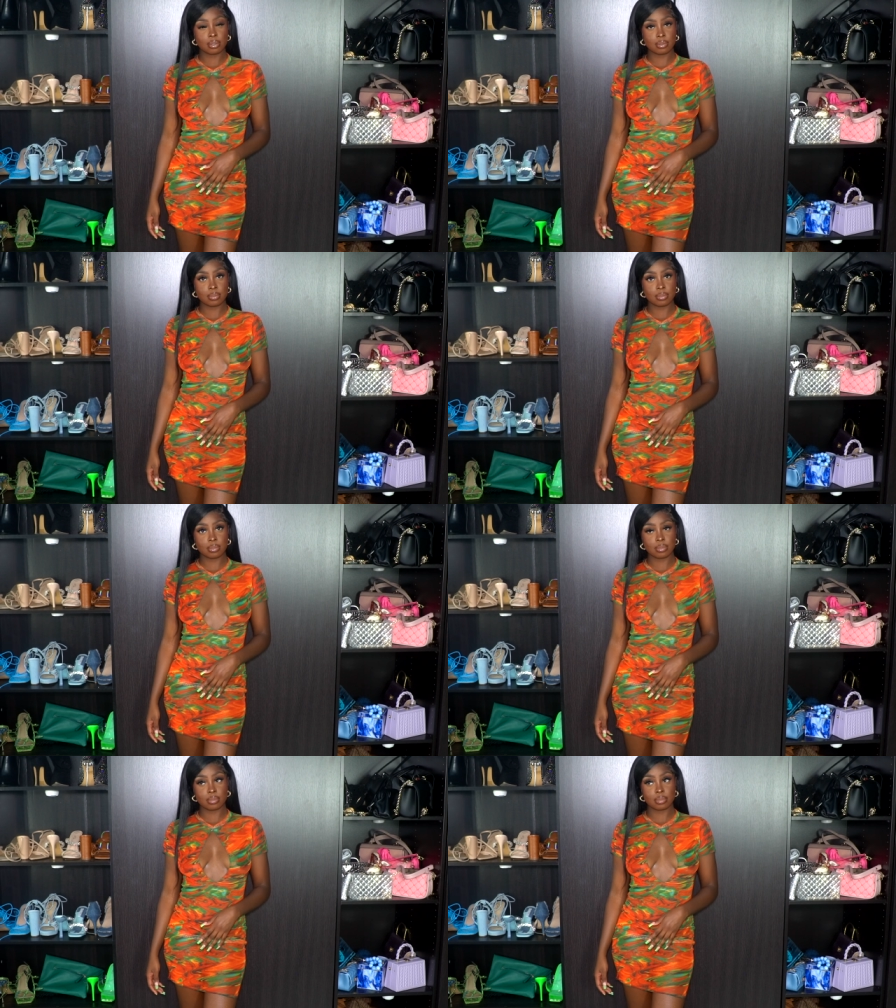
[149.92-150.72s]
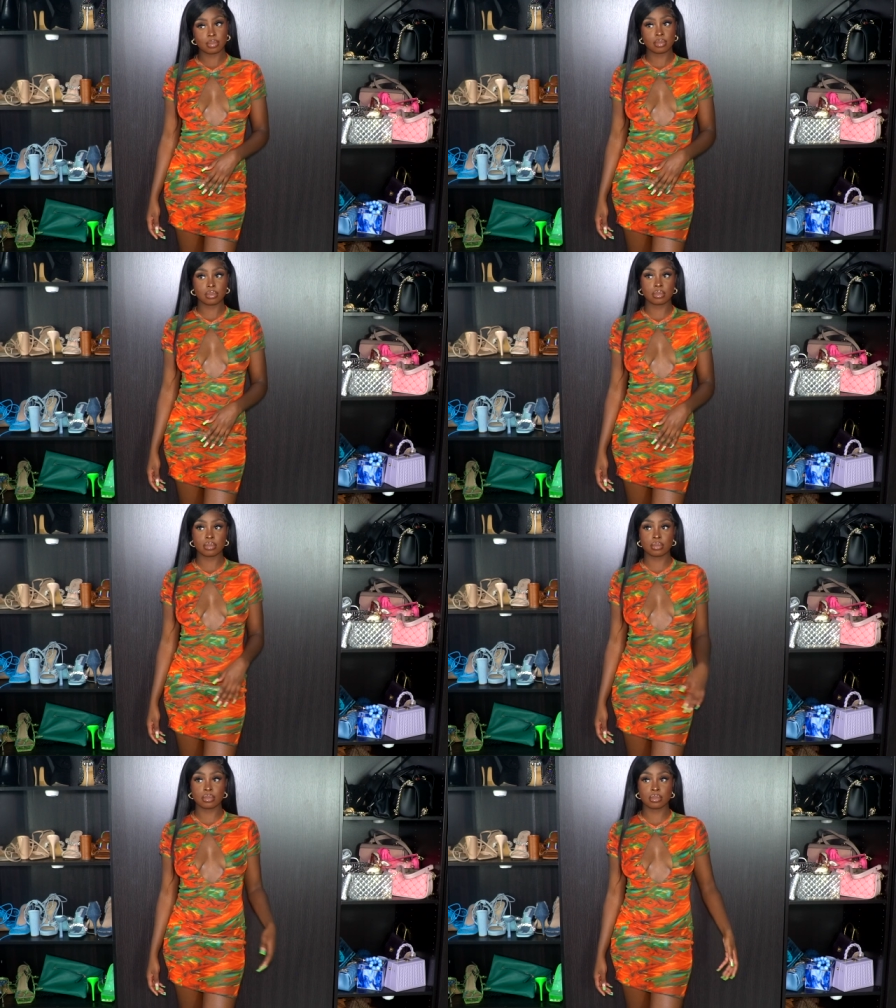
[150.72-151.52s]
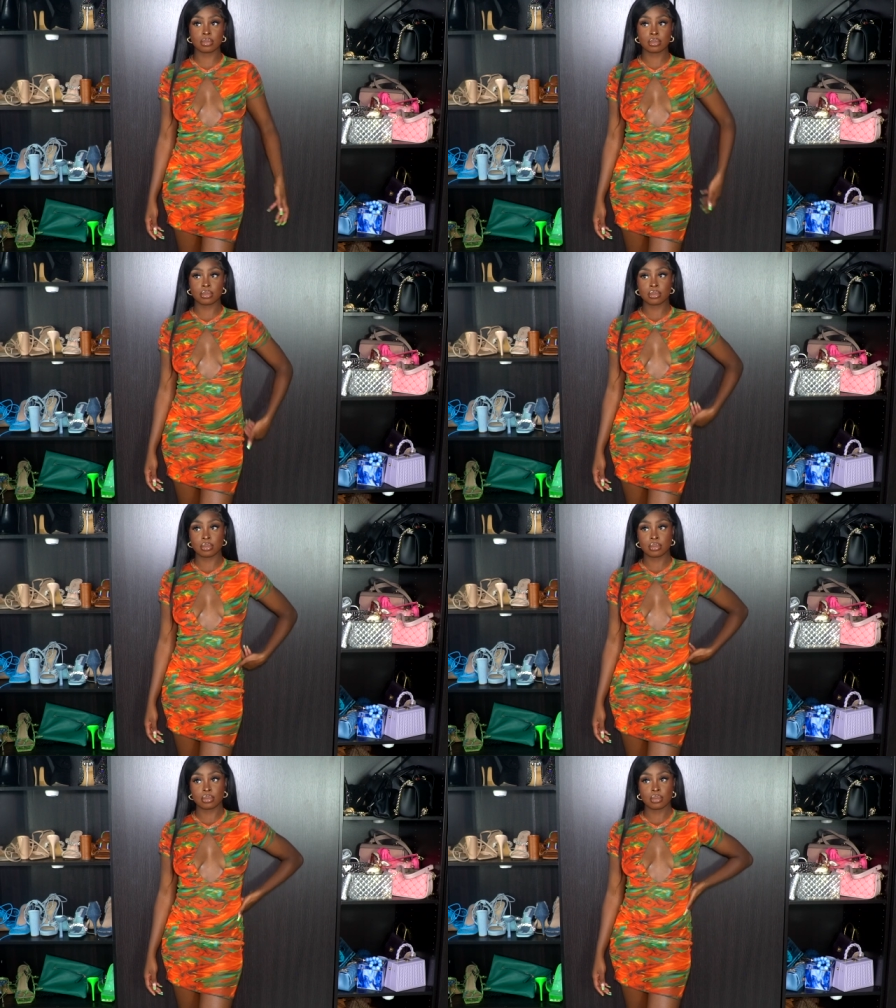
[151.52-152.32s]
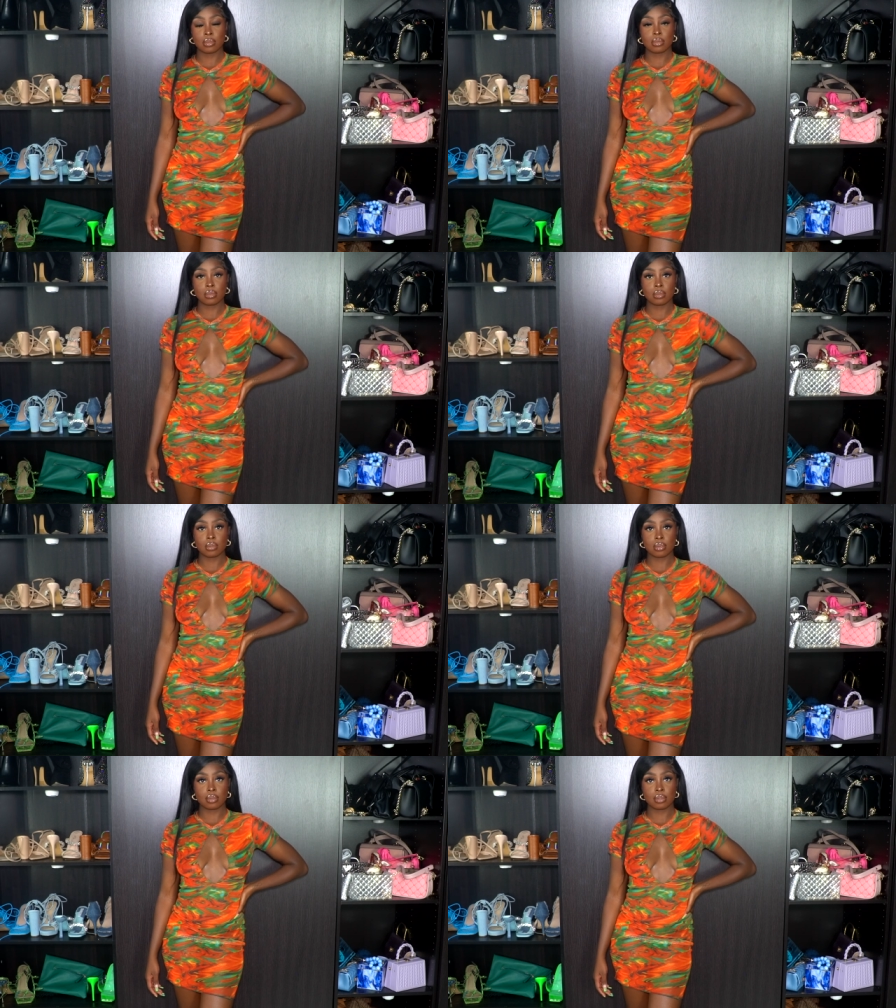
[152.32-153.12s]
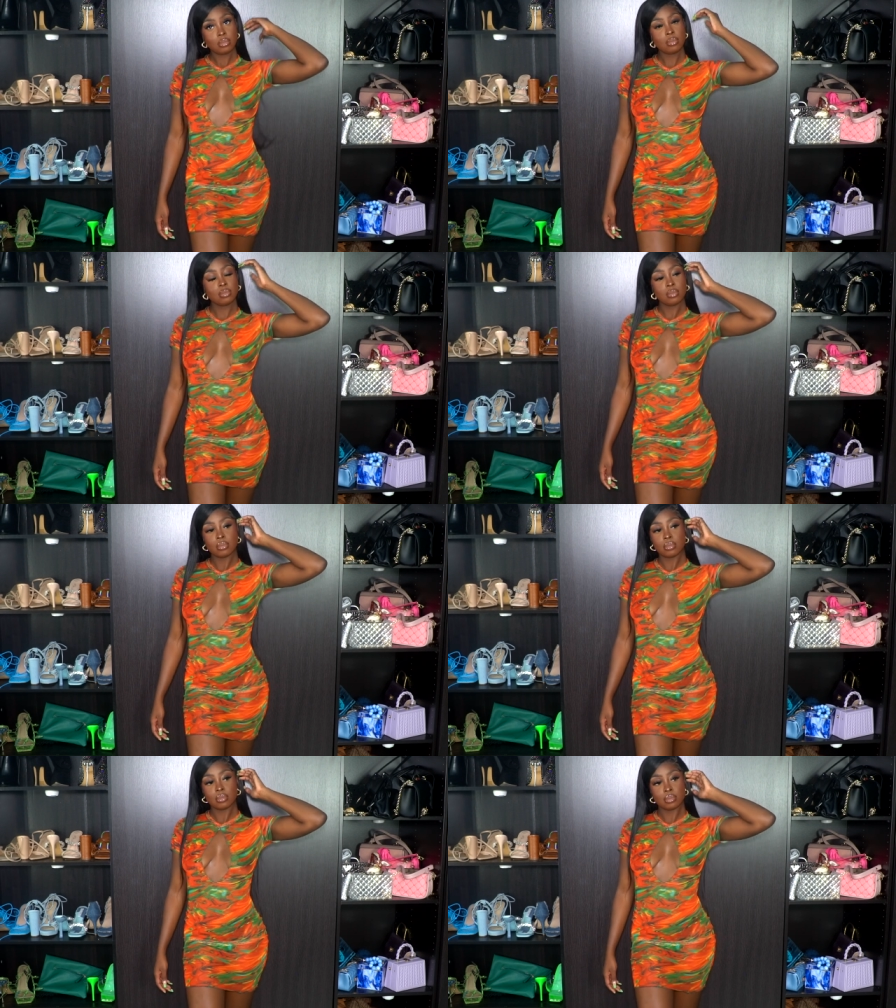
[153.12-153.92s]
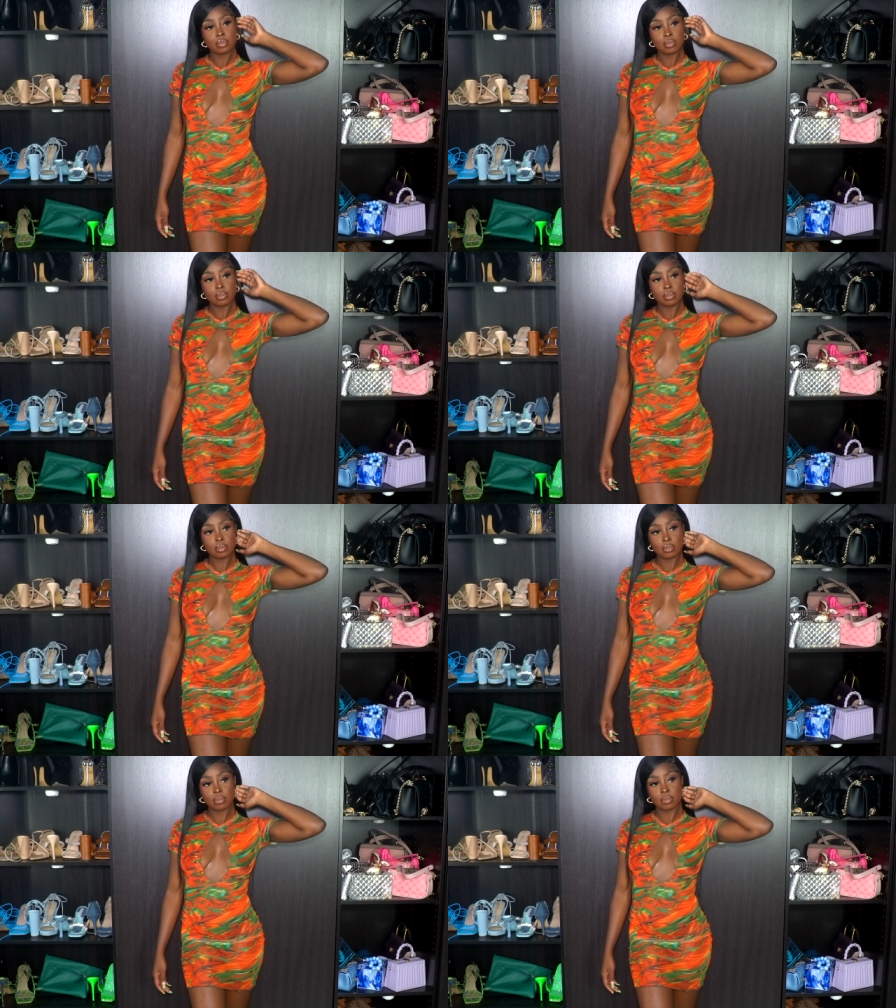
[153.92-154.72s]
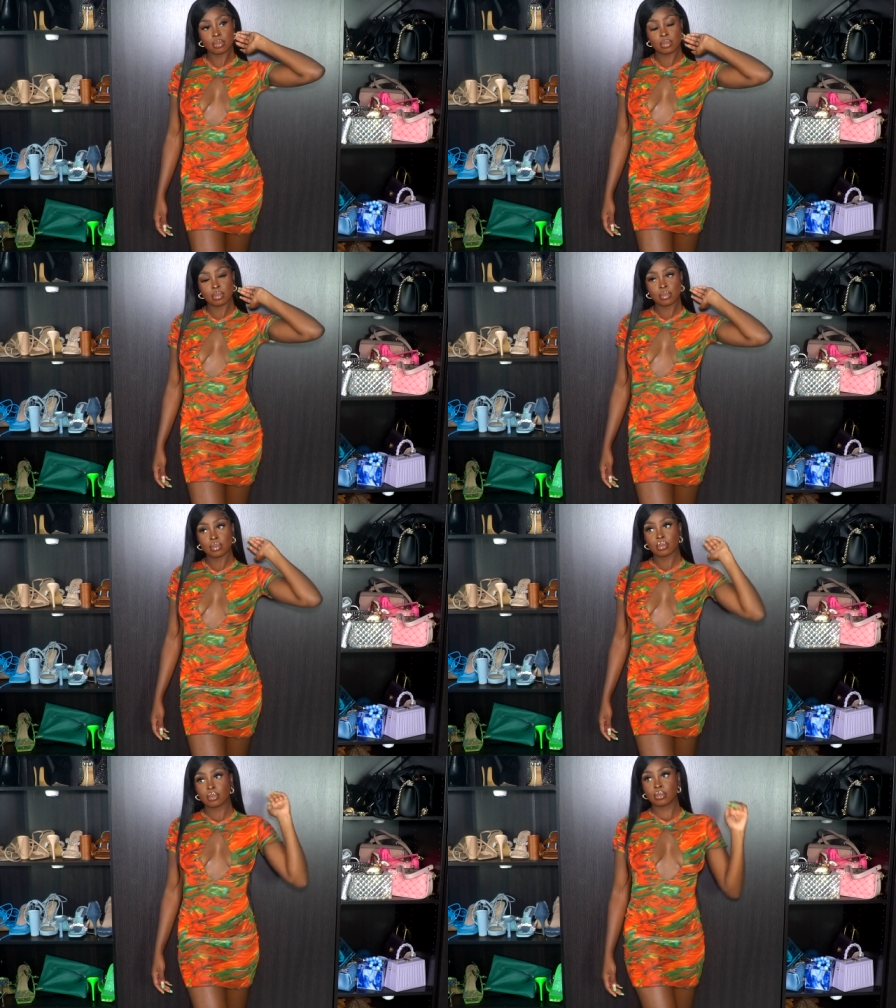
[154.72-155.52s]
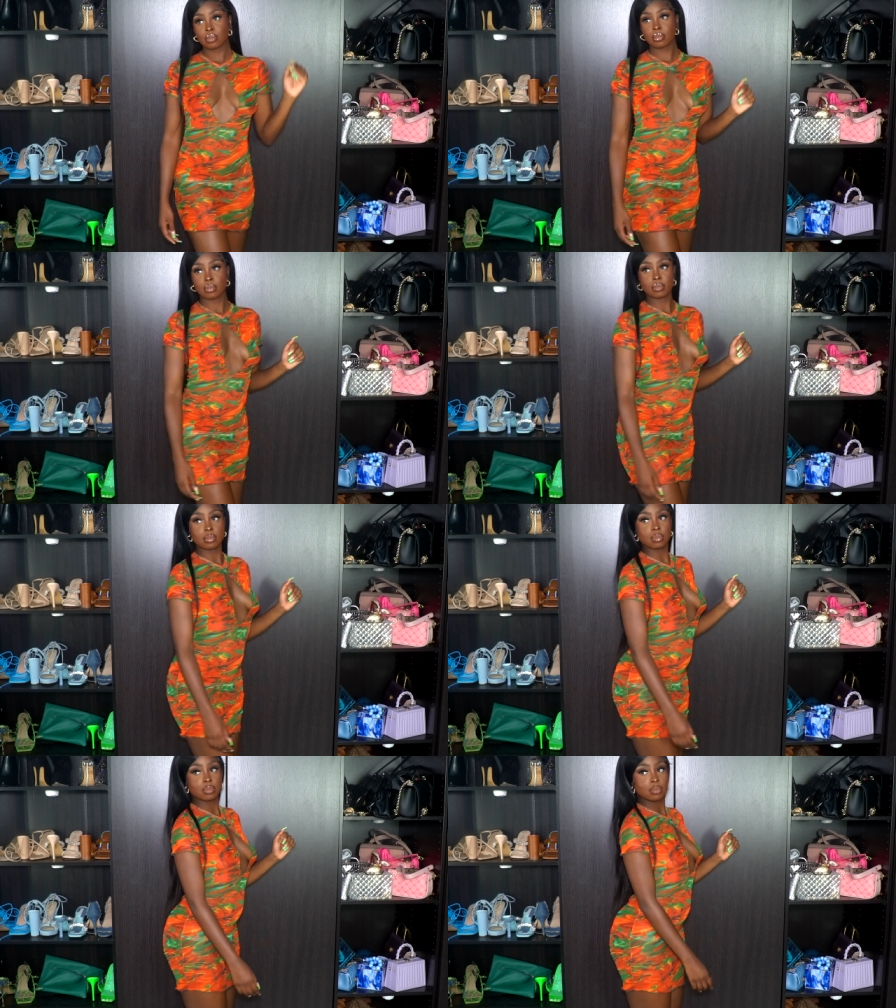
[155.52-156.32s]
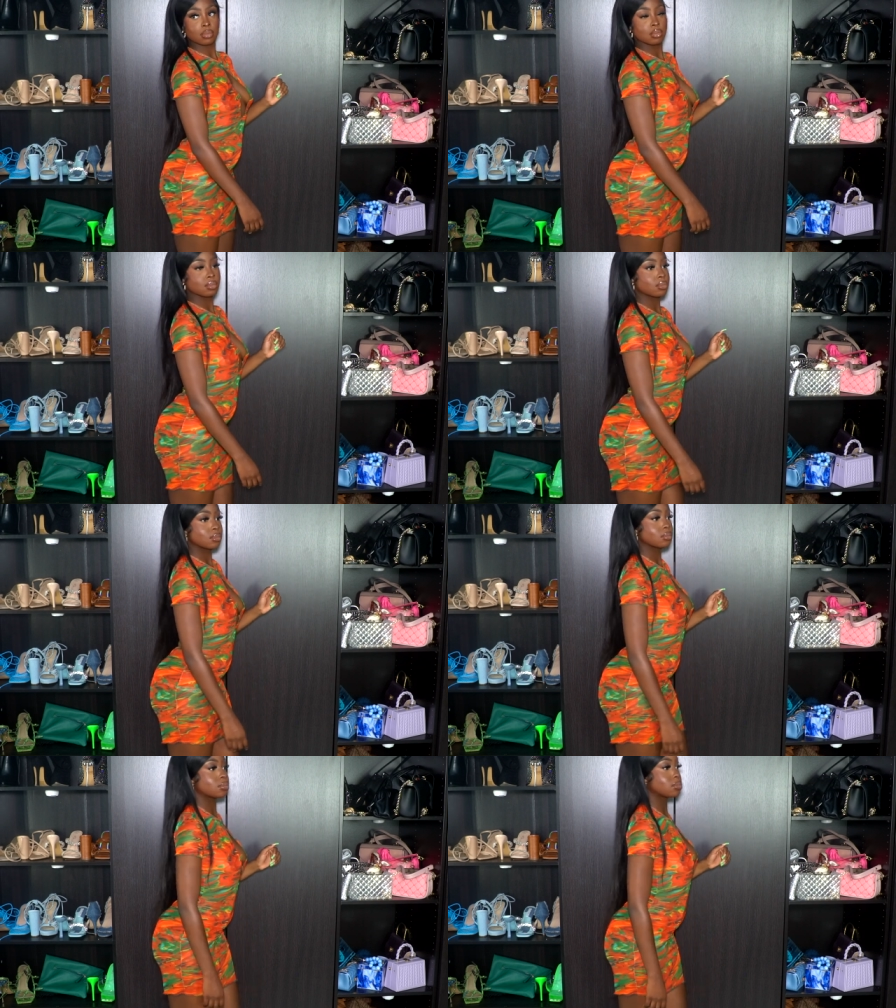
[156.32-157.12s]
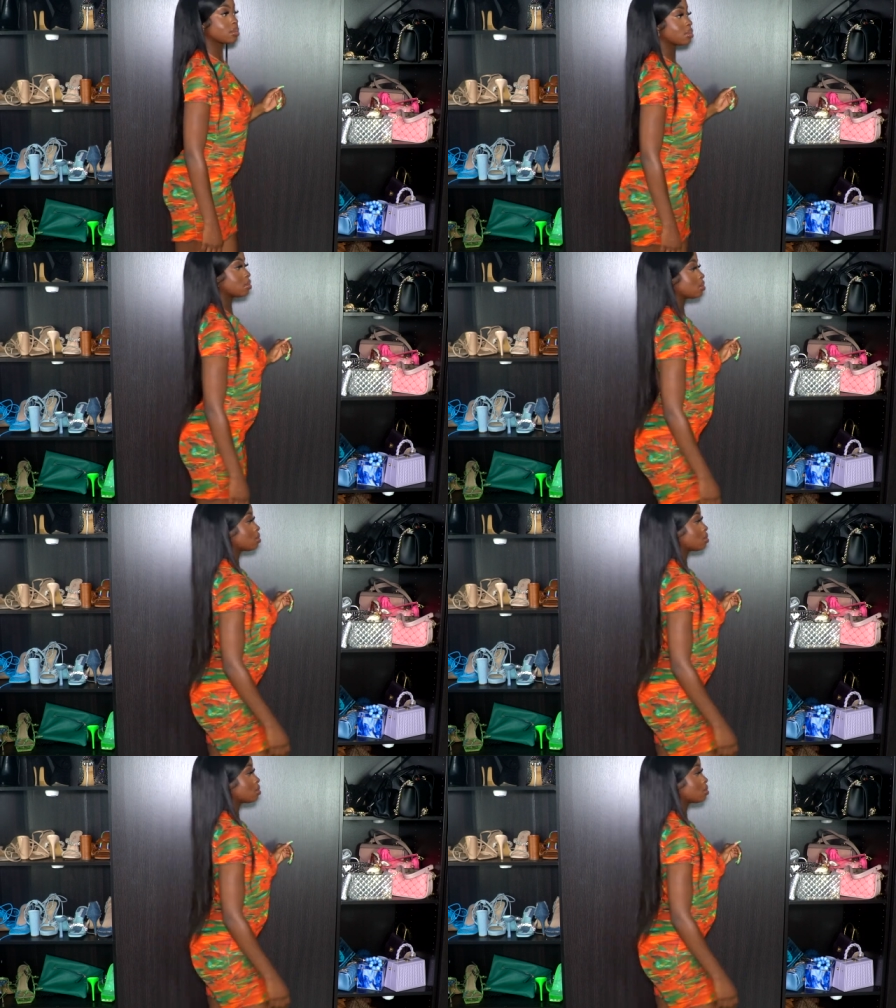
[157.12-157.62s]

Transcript: But I love the colors. This is why I picked it out. It's giving what it's supposed to give. Okay, and it's make